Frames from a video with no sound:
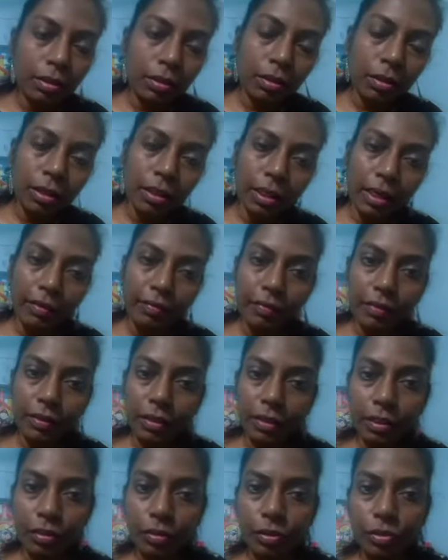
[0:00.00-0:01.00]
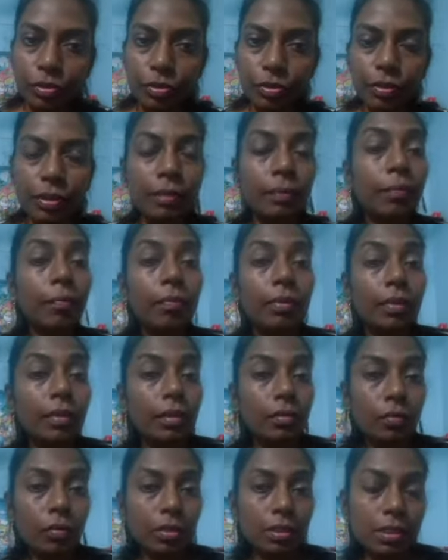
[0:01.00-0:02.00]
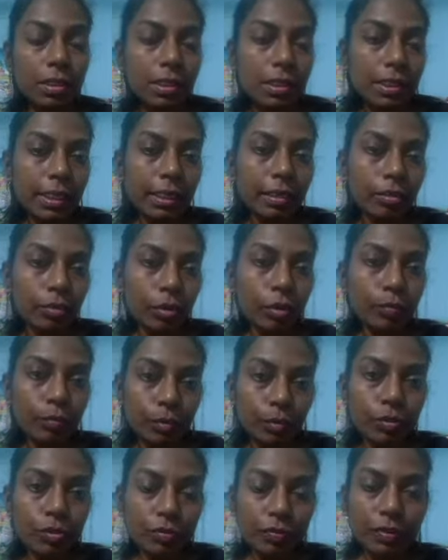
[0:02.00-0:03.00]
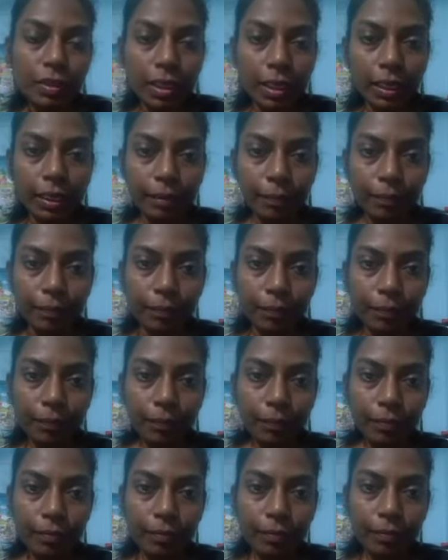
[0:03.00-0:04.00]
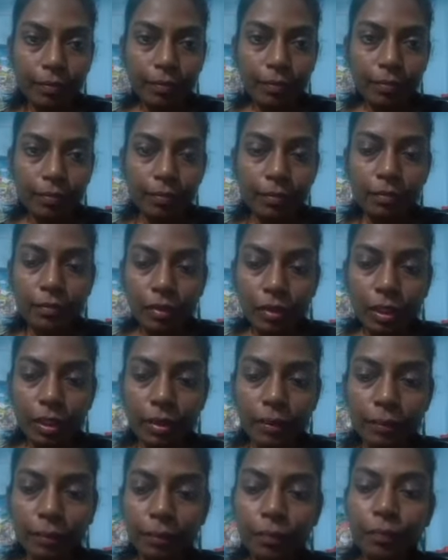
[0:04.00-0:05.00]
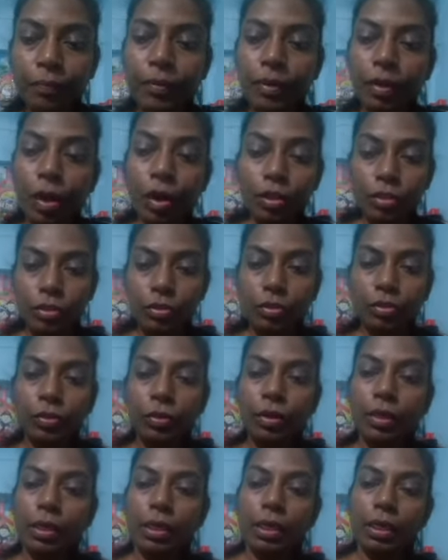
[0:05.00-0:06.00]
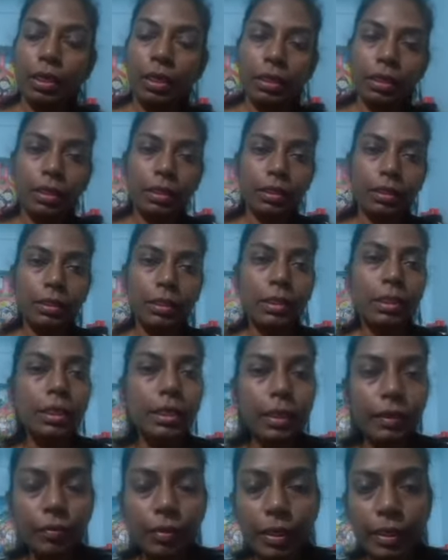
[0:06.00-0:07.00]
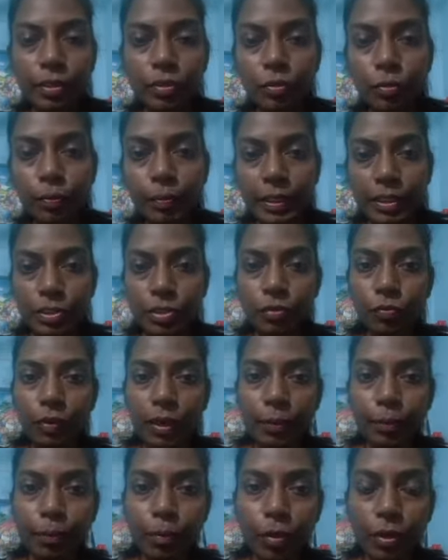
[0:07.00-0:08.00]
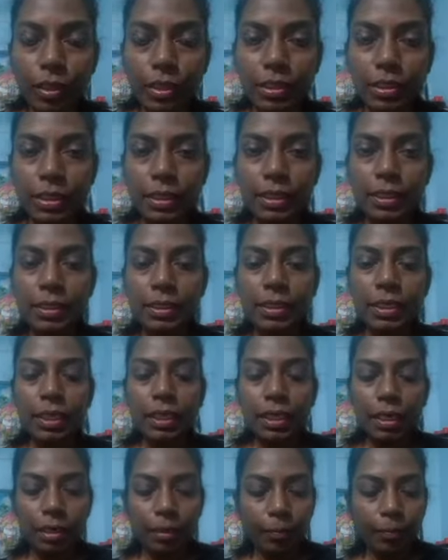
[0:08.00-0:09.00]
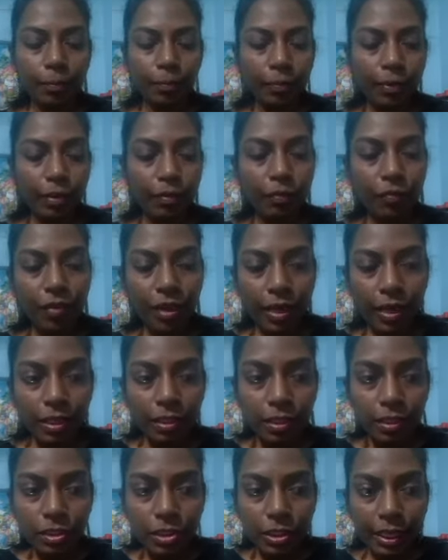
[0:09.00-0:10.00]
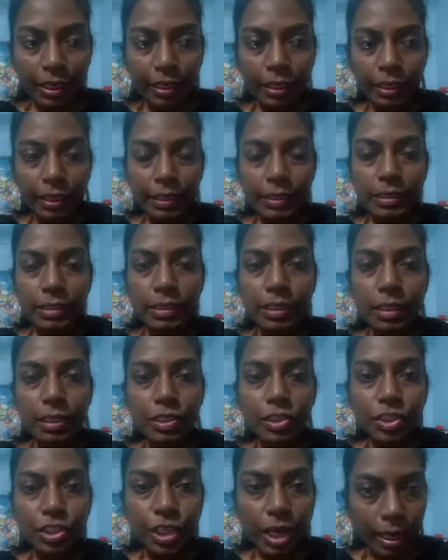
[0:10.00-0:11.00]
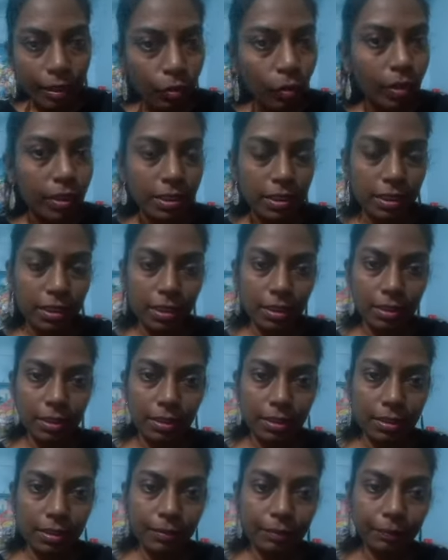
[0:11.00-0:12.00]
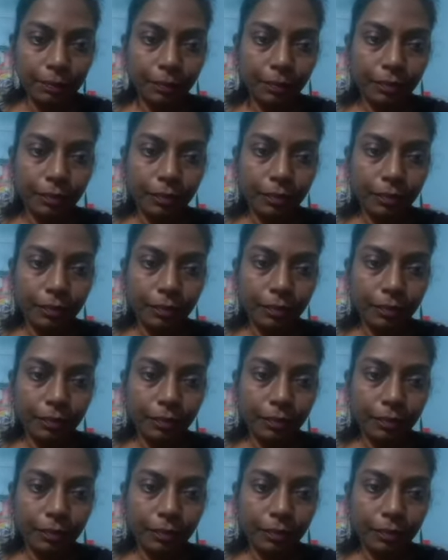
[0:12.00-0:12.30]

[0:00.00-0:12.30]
contact with the regular children, then what is the child doing most of the time? Okay. Also here I would like to mention one point is where the child gets shadow assistance.